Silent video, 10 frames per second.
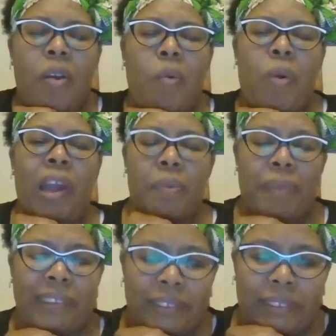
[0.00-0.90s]
Why am
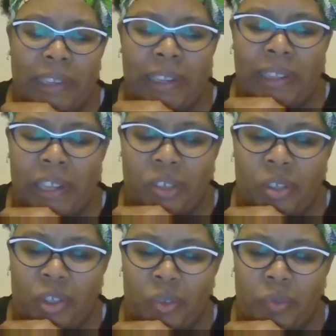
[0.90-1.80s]
I saying that
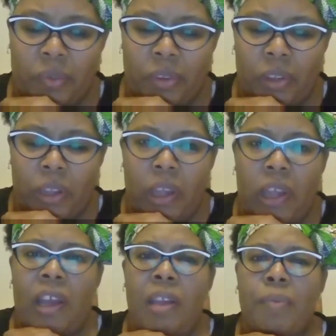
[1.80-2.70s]
to you?
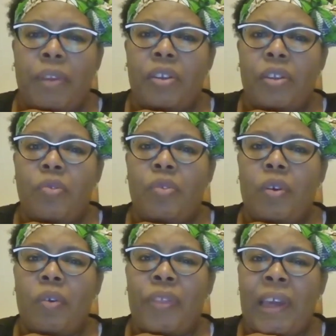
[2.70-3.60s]
I am letting you
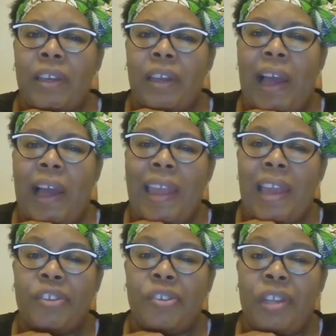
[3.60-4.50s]
know that I
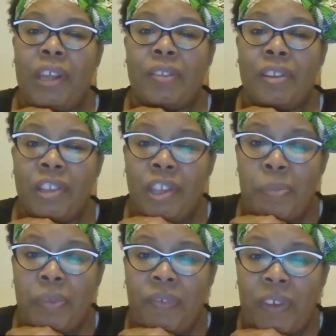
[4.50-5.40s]
had to take the
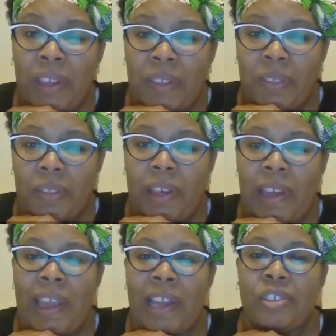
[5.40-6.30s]
leap of faith. I
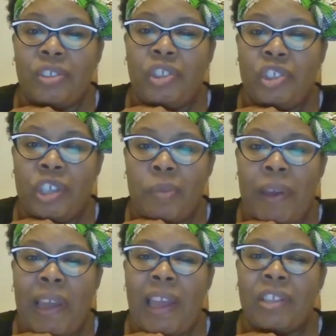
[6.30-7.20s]
had to jump.
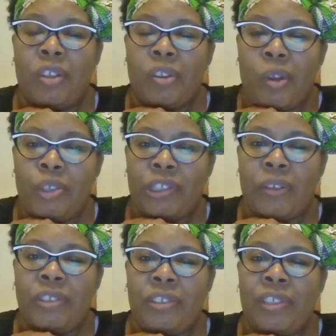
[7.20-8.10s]
I had to launch
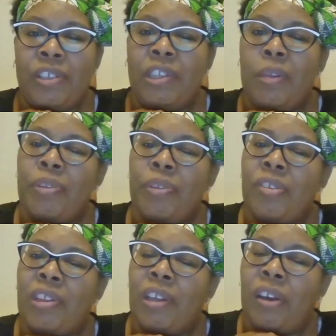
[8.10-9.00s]
out into the deep,
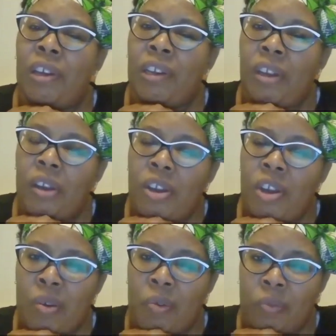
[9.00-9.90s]
into the
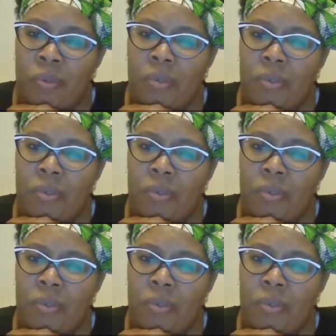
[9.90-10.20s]
unknown.